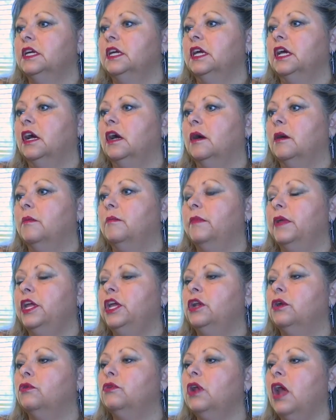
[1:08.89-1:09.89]
Um, you
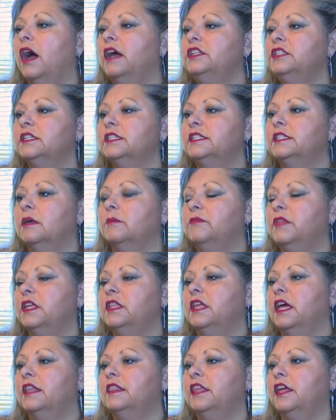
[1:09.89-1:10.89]
know, not just something
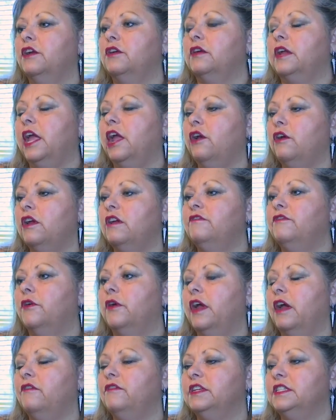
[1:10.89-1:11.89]
that they are caring for
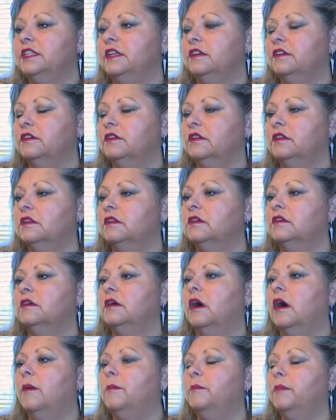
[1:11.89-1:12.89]
every single
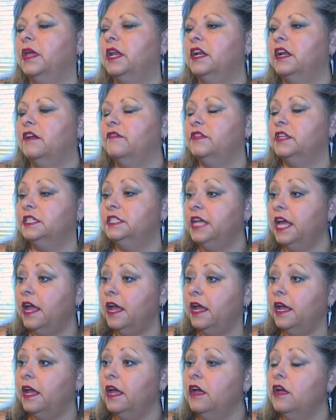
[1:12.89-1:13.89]
um, minute of the
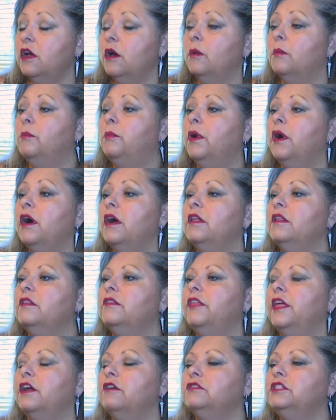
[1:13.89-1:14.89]
day, but
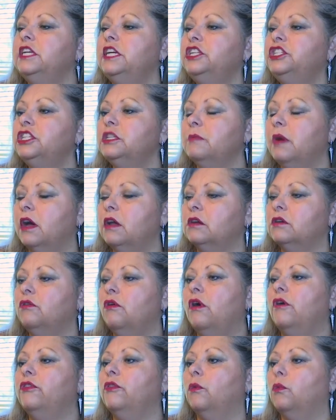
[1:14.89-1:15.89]
they are teaching them how to go
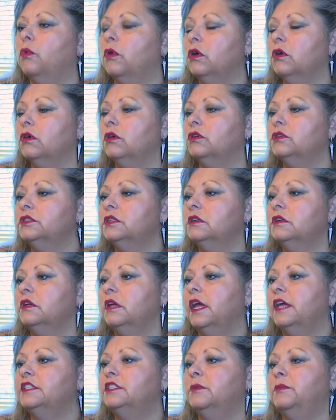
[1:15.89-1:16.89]
out in the world
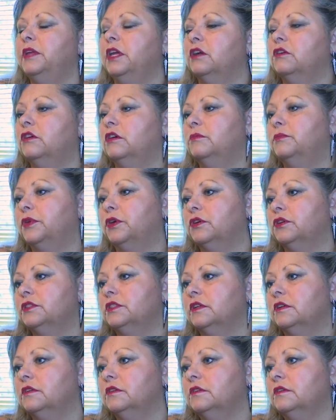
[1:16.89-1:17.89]
and to be a good
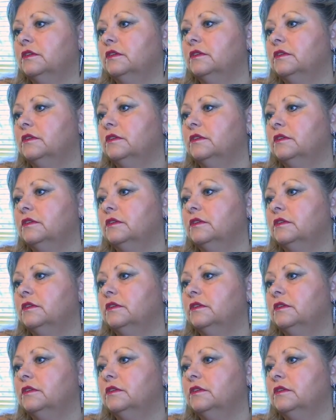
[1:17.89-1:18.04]
person.